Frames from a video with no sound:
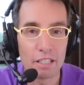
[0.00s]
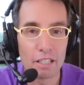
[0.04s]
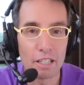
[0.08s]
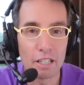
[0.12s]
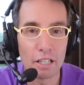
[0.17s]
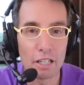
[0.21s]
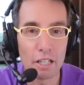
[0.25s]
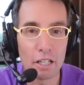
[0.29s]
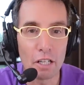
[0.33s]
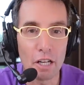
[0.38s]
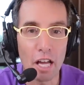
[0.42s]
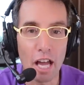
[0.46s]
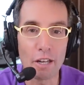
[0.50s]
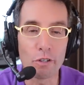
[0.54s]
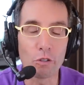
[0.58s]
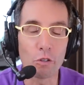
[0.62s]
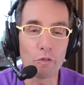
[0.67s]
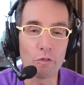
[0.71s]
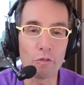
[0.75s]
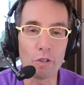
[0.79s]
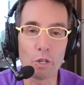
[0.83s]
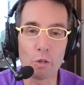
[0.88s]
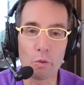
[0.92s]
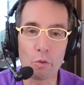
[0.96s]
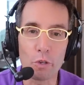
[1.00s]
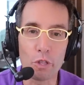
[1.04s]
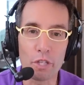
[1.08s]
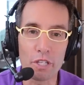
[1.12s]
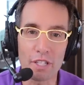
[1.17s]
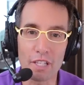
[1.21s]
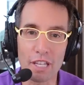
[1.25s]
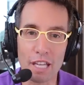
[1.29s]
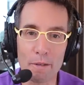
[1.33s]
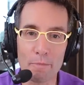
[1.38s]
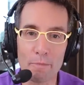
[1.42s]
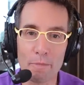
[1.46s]
Uh, I don't feel we're the
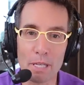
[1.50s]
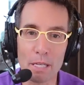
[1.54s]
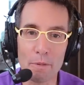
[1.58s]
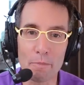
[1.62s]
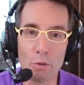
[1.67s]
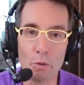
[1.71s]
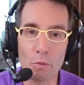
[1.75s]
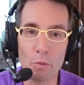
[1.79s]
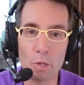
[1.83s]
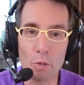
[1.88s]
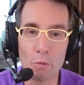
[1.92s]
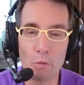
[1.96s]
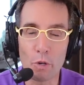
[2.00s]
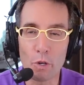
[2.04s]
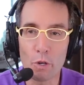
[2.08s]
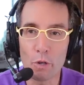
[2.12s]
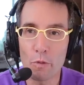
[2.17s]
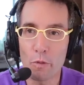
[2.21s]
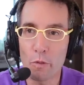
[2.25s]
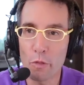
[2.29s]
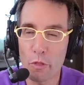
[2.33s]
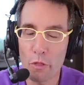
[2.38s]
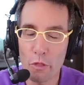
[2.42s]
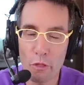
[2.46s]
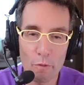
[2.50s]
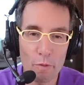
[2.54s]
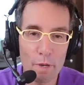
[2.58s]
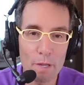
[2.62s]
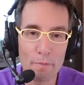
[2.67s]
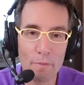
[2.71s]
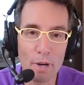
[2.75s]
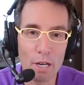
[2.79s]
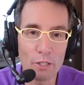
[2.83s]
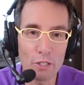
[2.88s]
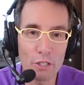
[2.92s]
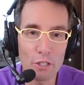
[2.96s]
same people we were three
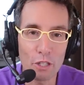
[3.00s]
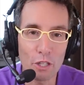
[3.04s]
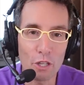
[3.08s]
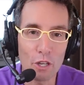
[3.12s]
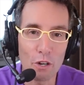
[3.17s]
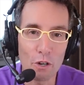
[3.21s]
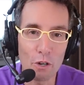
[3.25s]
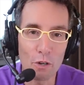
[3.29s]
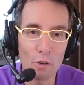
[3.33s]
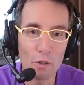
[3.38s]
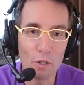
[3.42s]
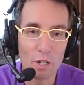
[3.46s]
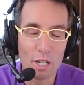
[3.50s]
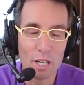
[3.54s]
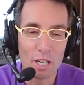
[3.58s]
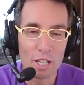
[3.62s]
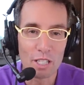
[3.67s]
months ago,